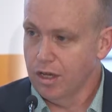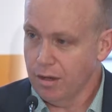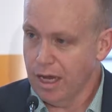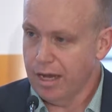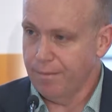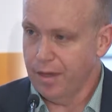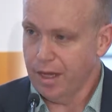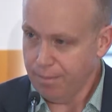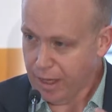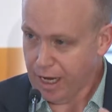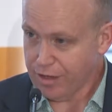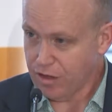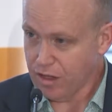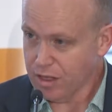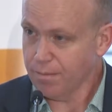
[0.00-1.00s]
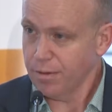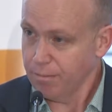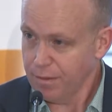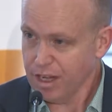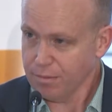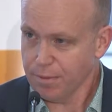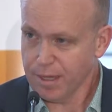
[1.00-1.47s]
um, a participant
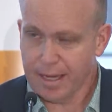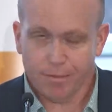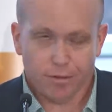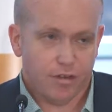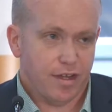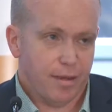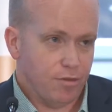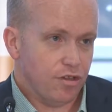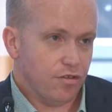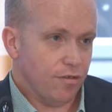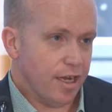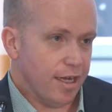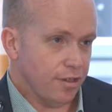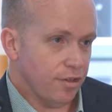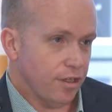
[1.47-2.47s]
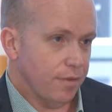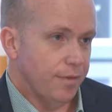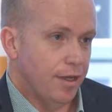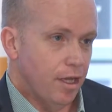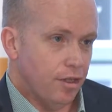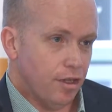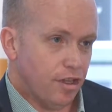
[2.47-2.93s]
must be able to demonstrate that
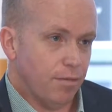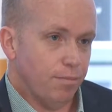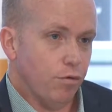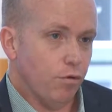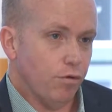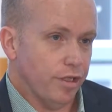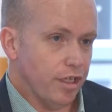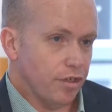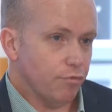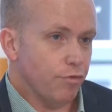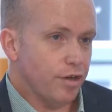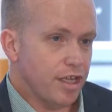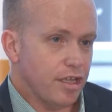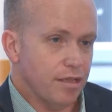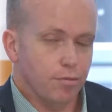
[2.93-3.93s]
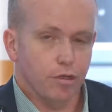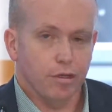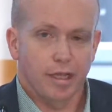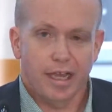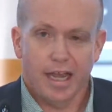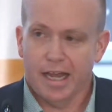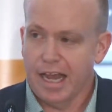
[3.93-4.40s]
the support is reasonable
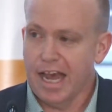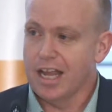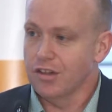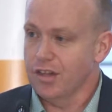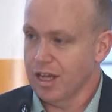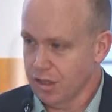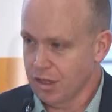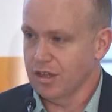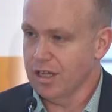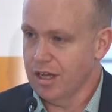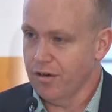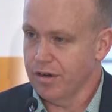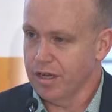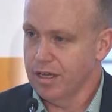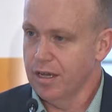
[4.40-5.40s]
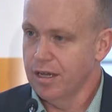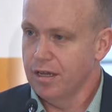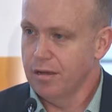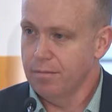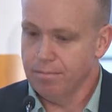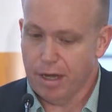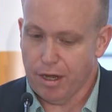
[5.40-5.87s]
and necessary,
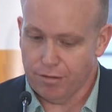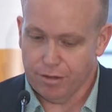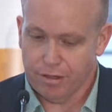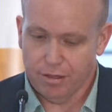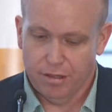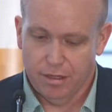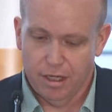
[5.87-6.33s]
both.